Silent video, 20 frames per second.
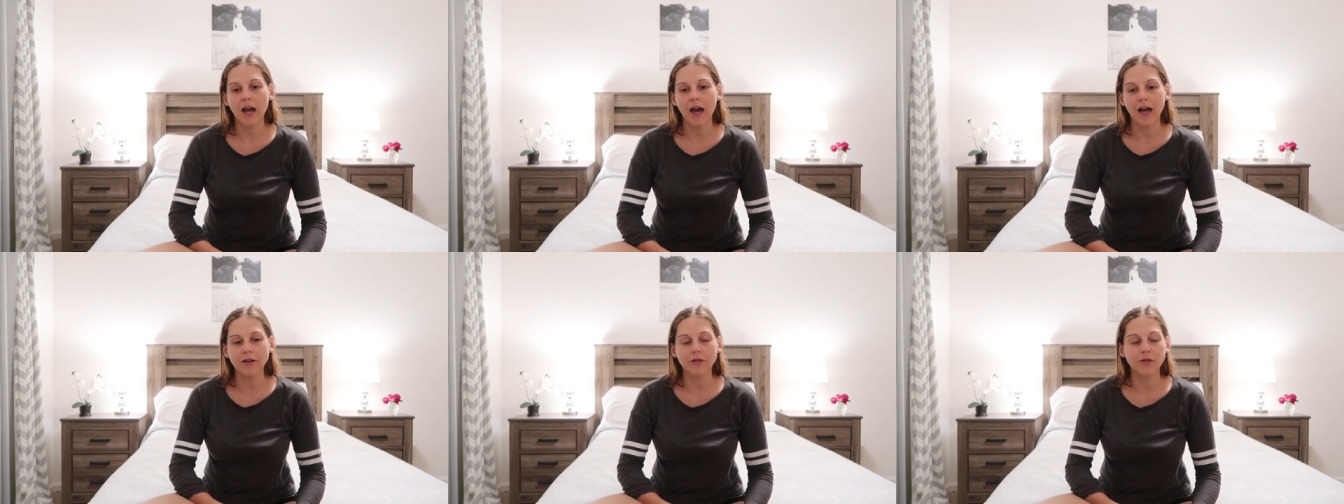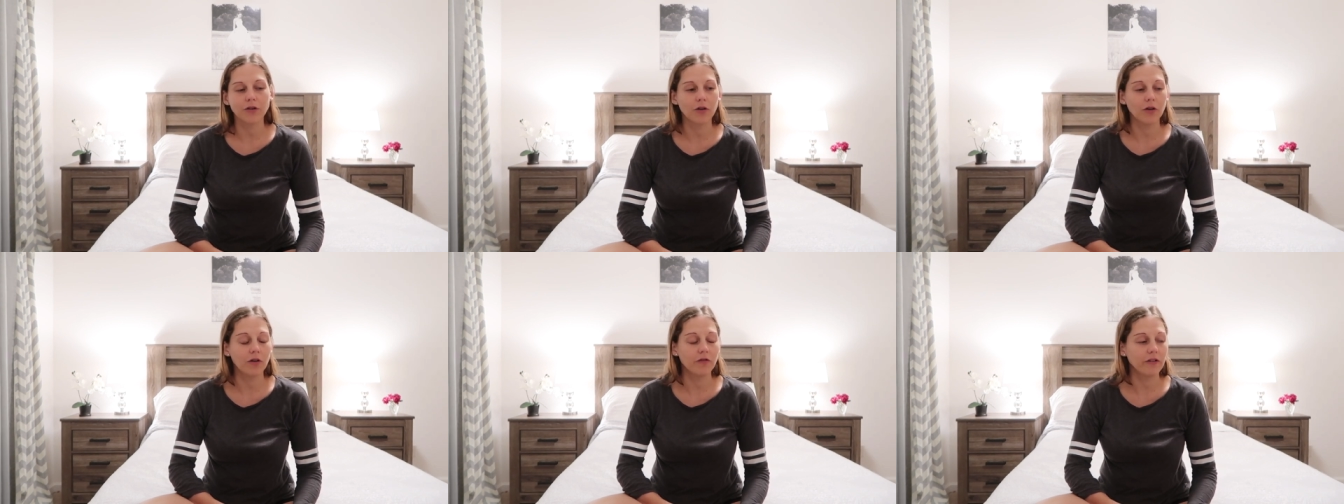I
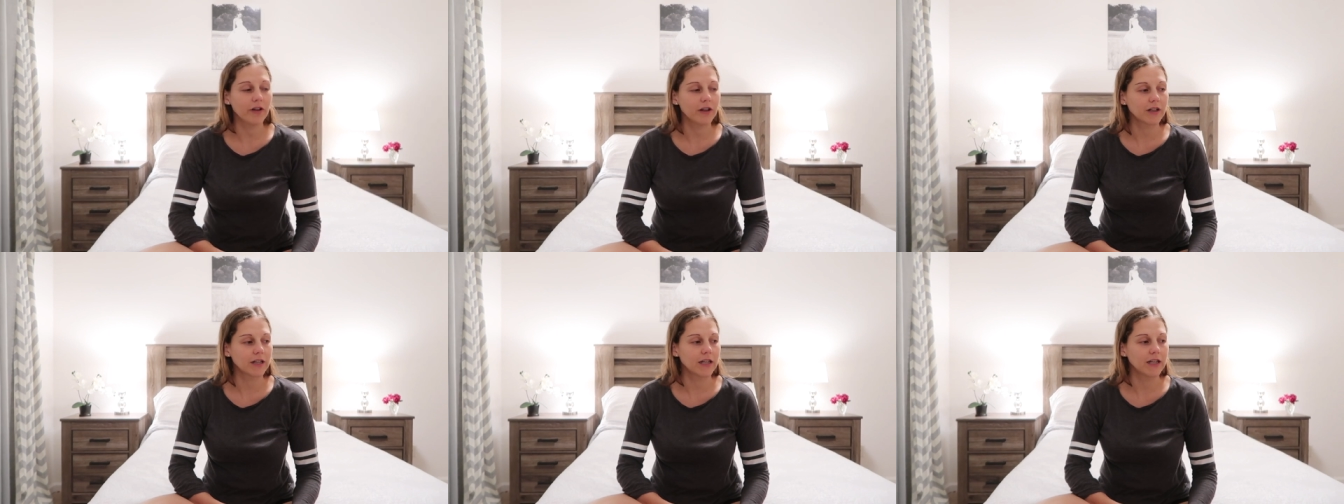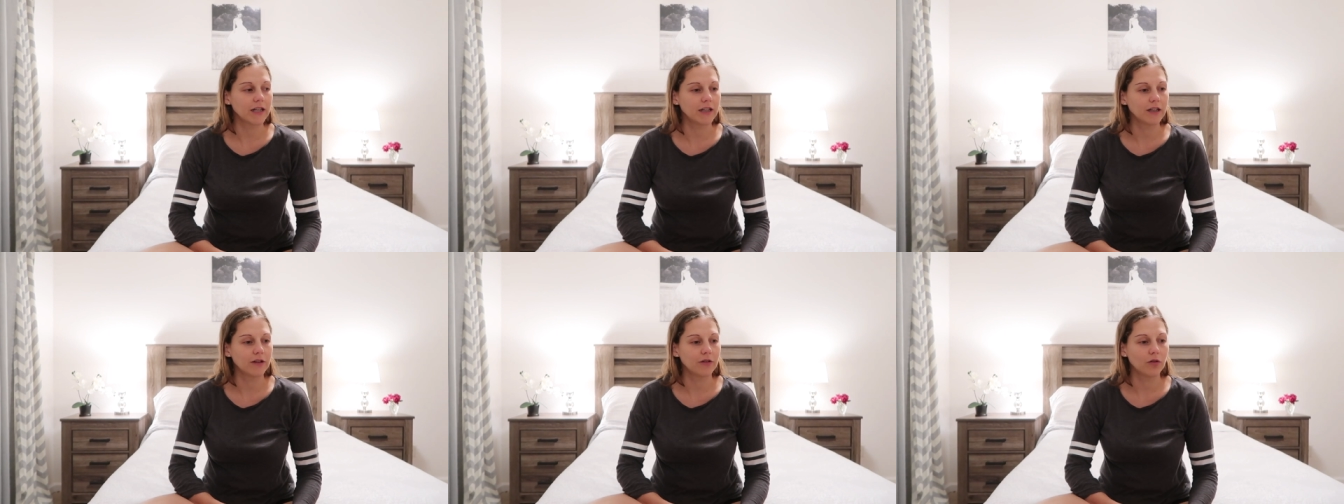don't know I felt
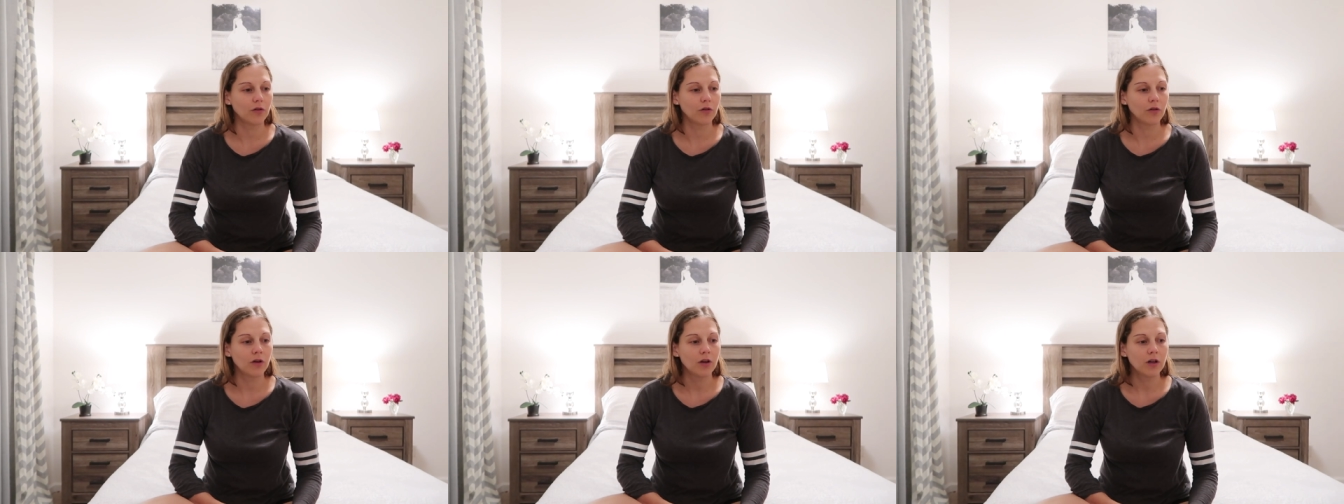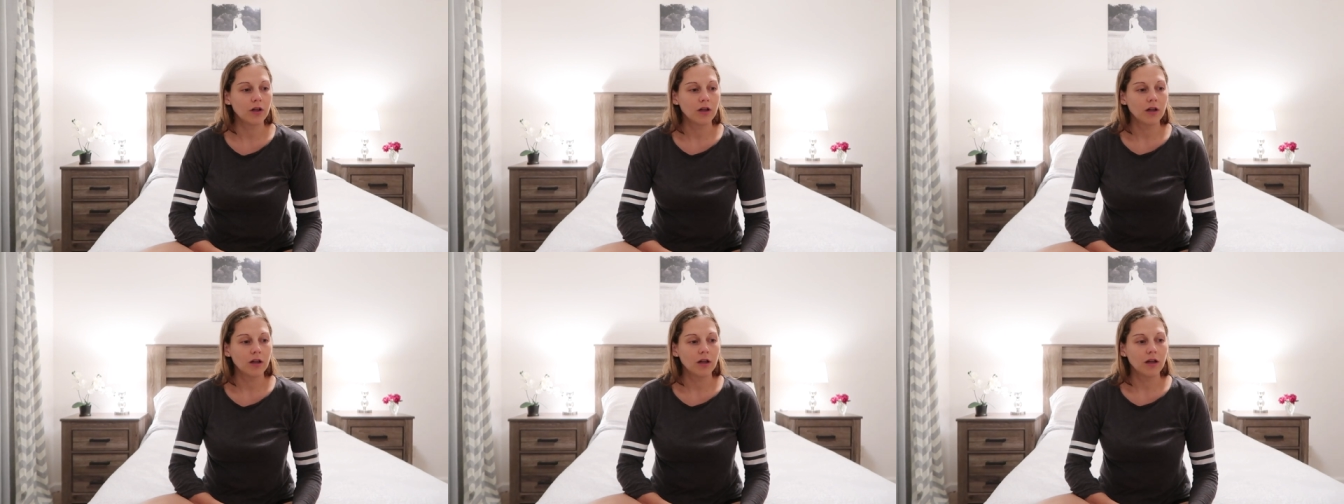like you know
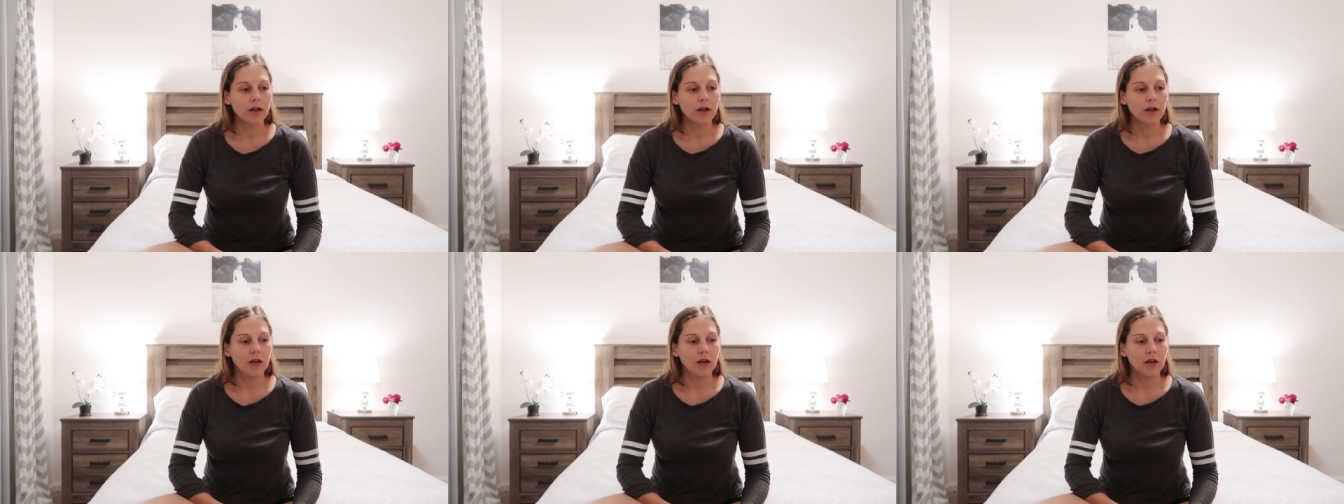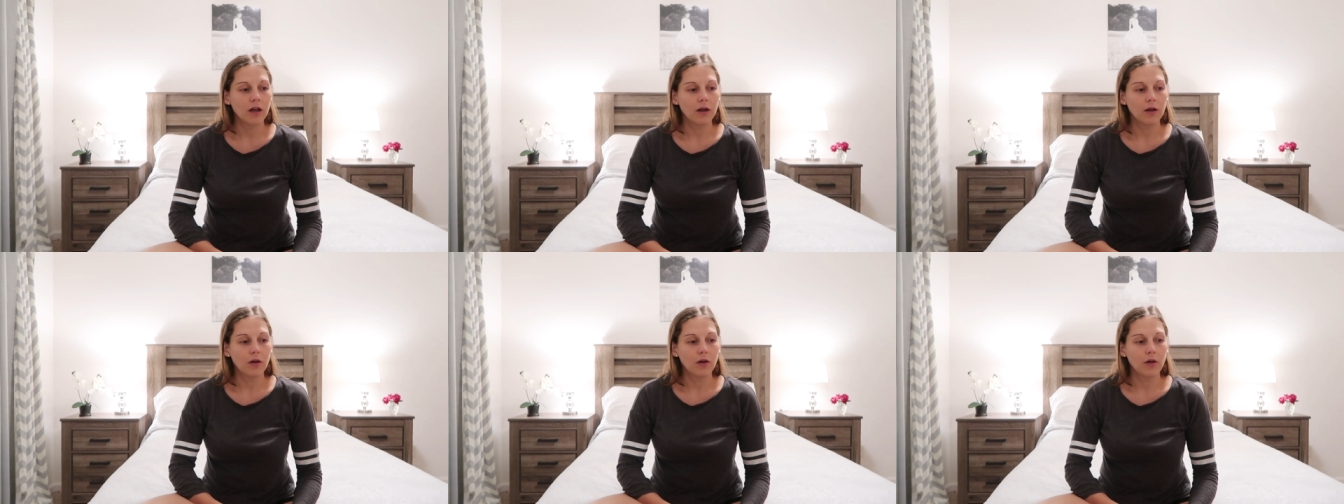
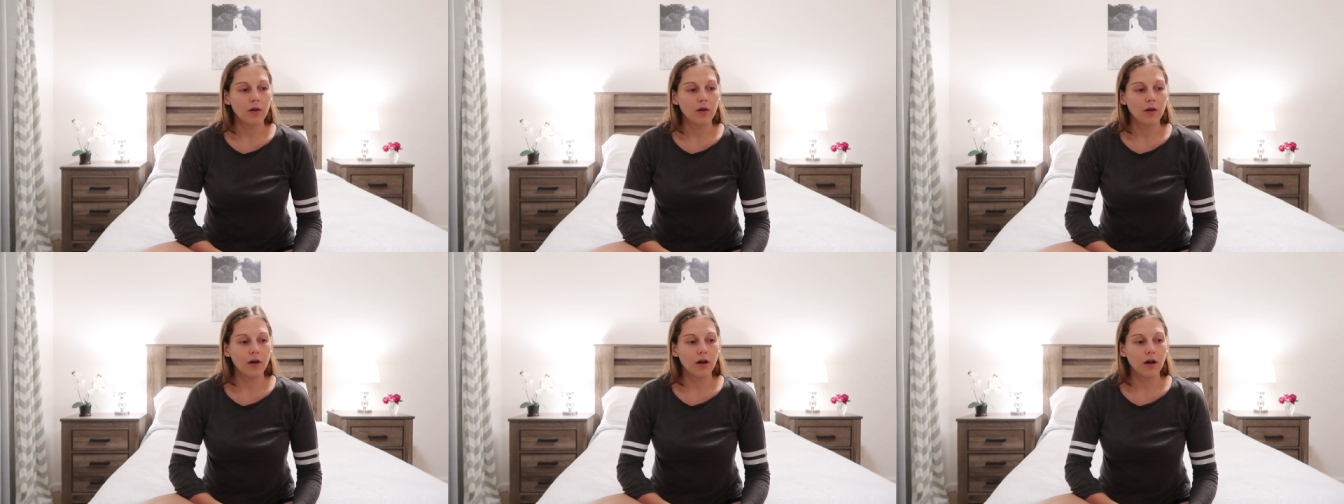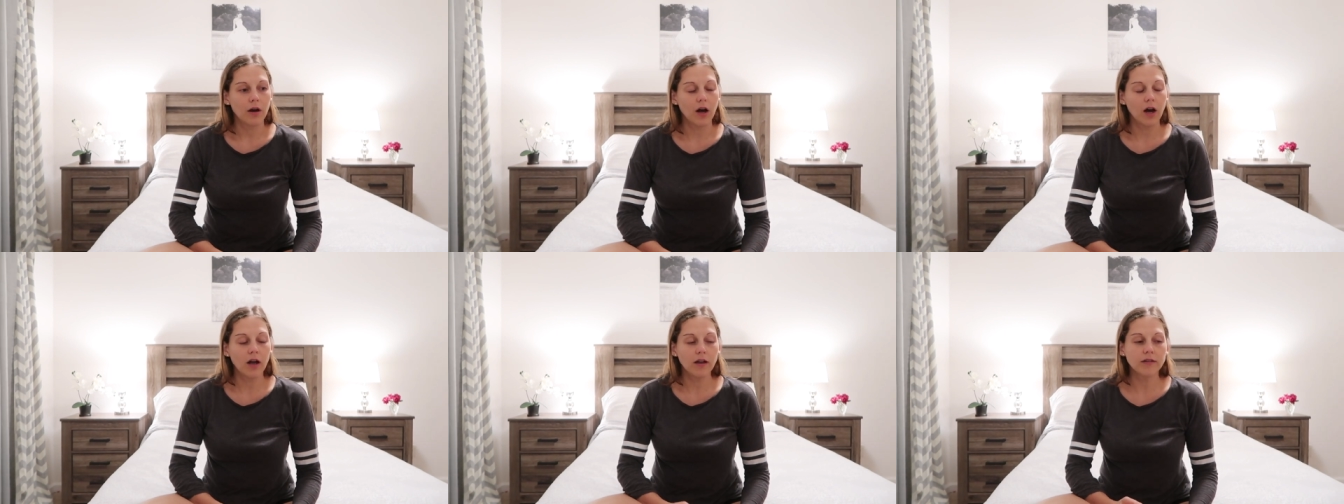
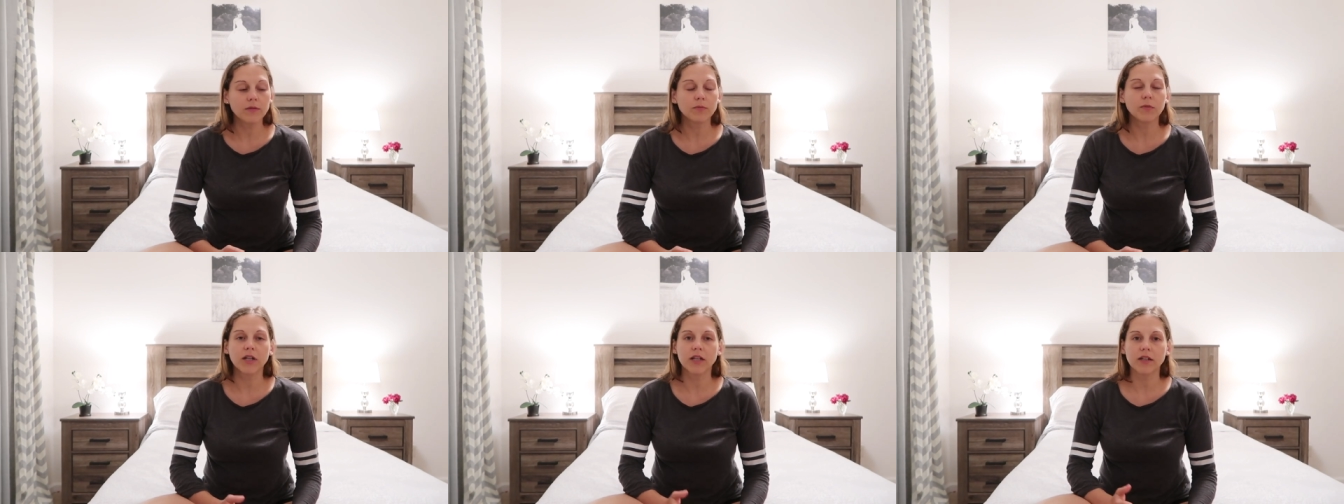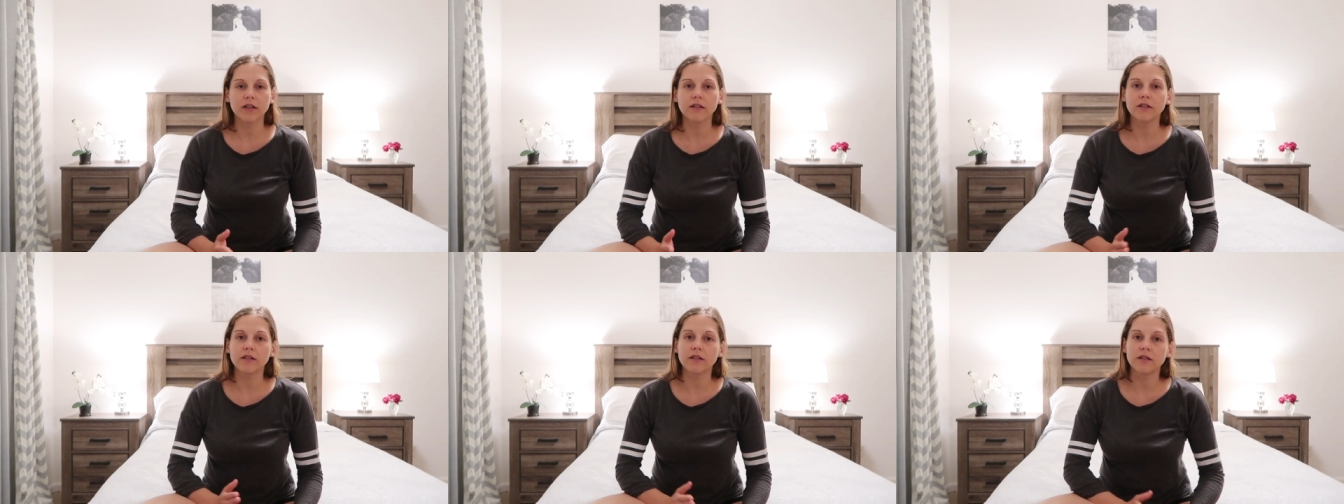us
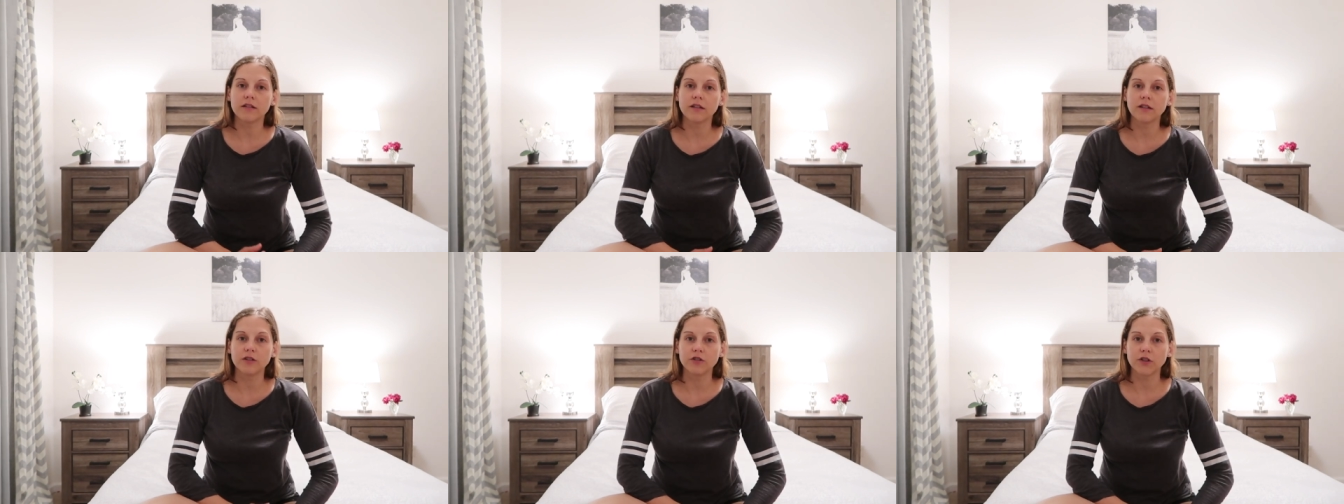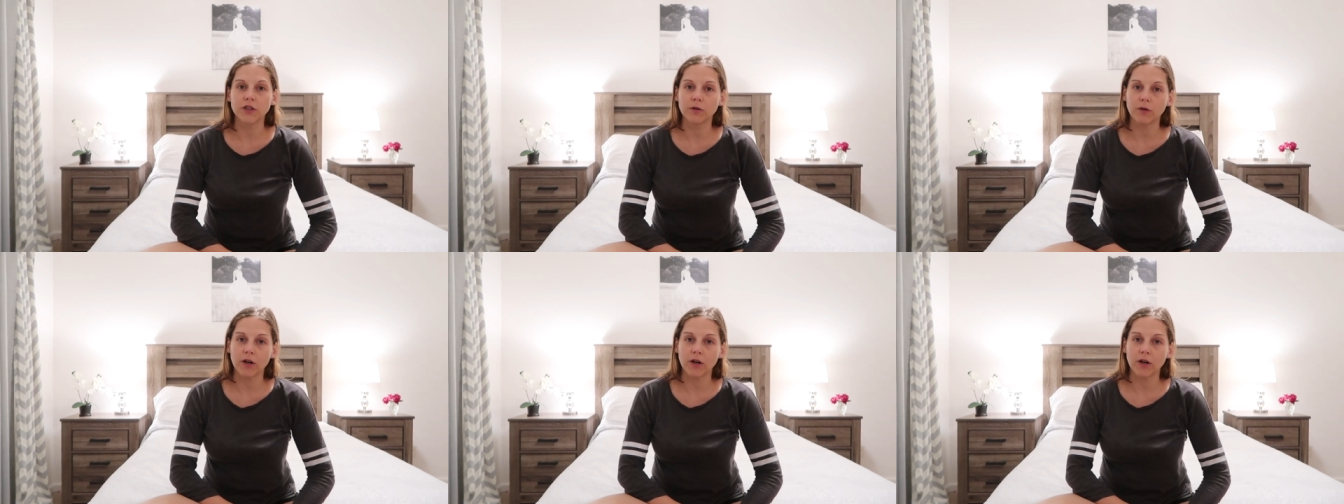making the decision